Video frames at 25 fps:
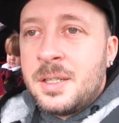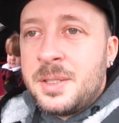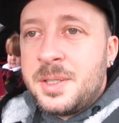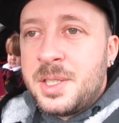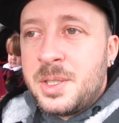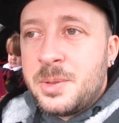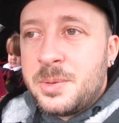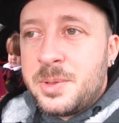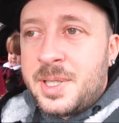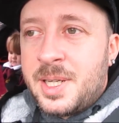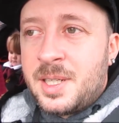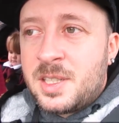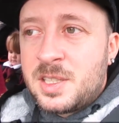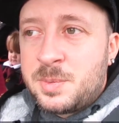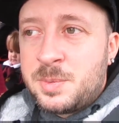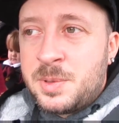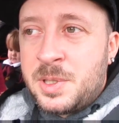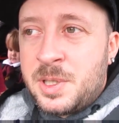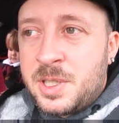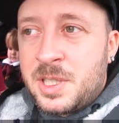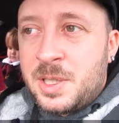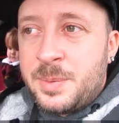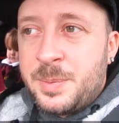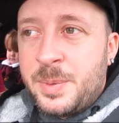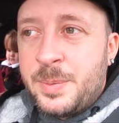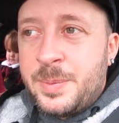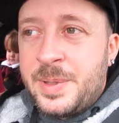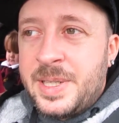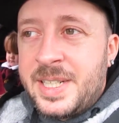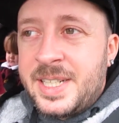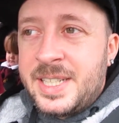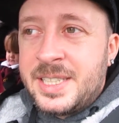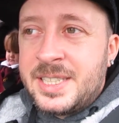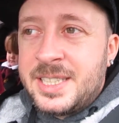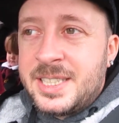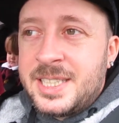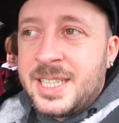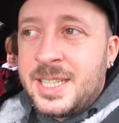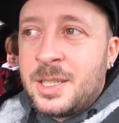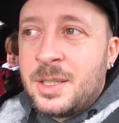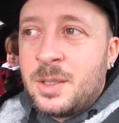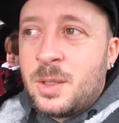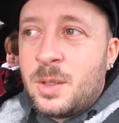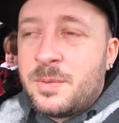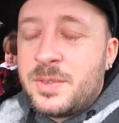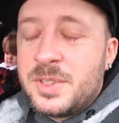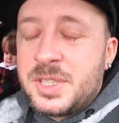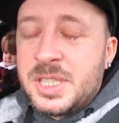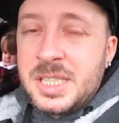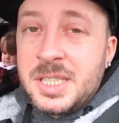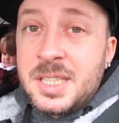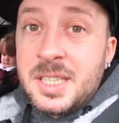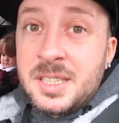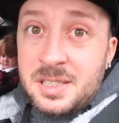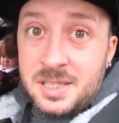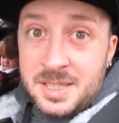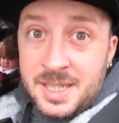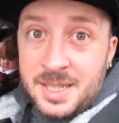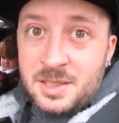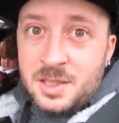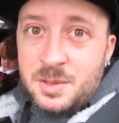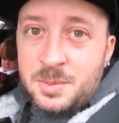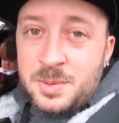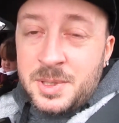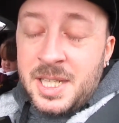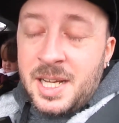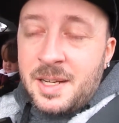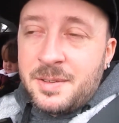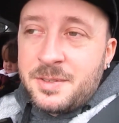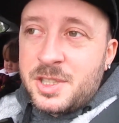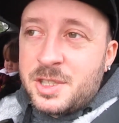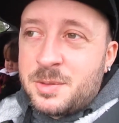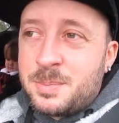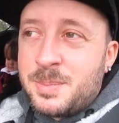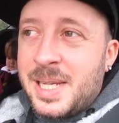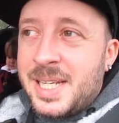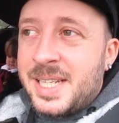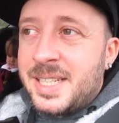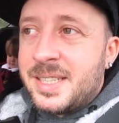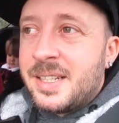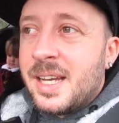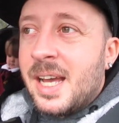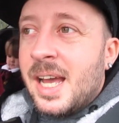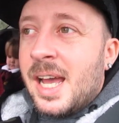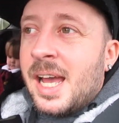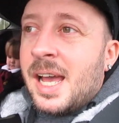new announcement I'm going to be making and then obviously this announcement that I've just made.